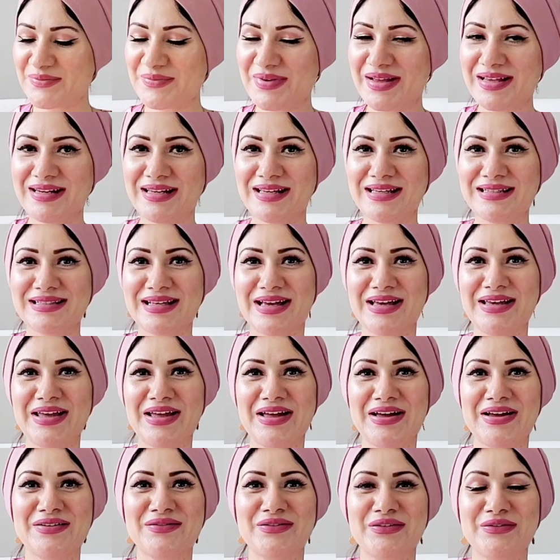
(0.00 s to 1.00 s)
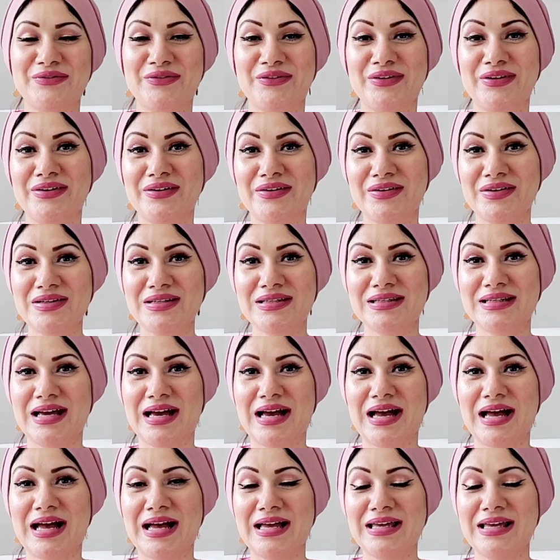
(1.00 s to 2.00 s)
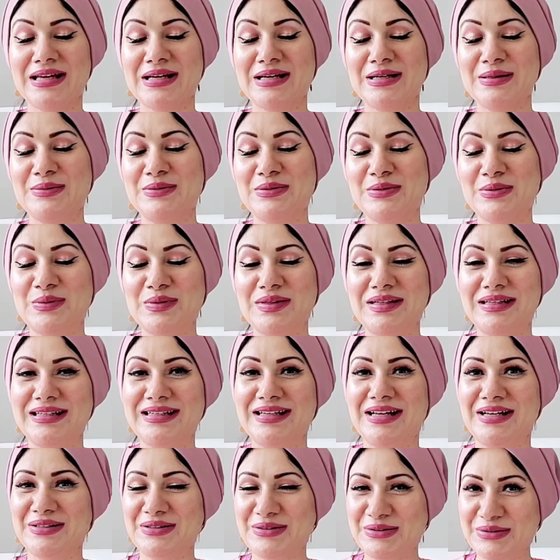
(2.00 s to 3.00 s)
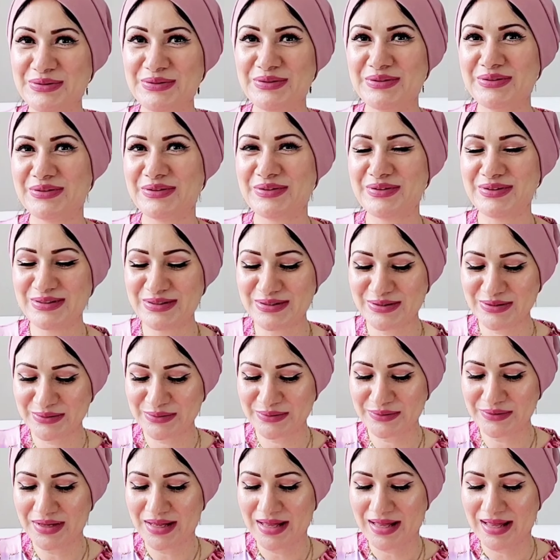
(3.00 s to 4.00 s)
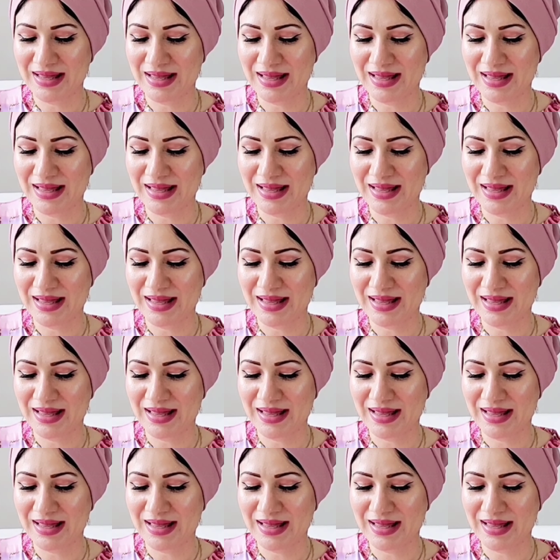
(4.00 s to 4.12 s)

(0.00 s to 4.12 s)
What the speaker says: on my list, I have a fragrance that I absolutely adore also,